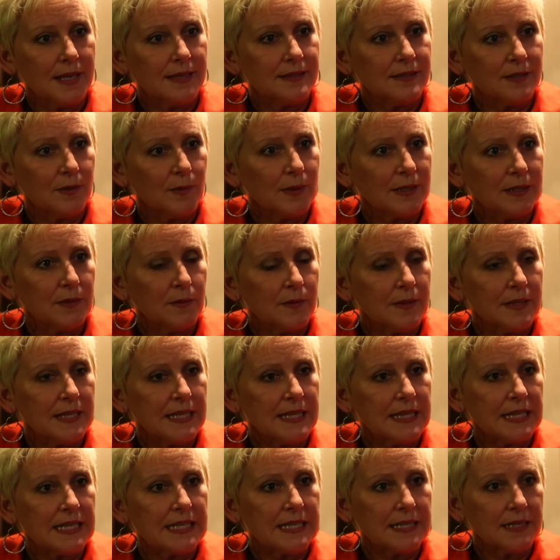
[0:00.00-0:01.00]
so I don't
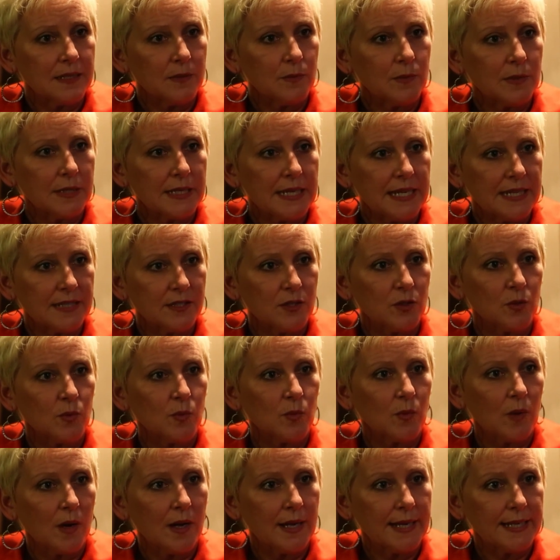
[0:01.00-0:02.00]
think that anyone has the
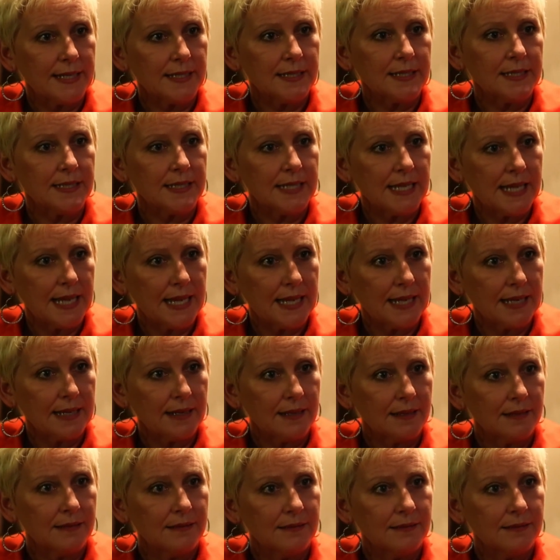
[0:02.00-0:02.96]
right to take